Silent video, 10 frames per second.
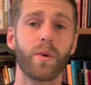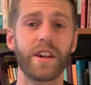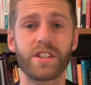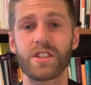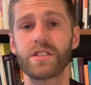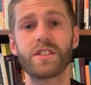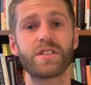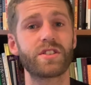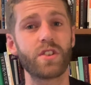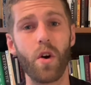rich to
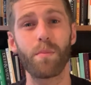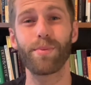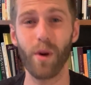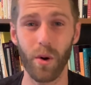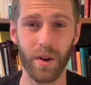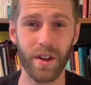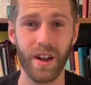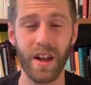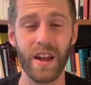so broke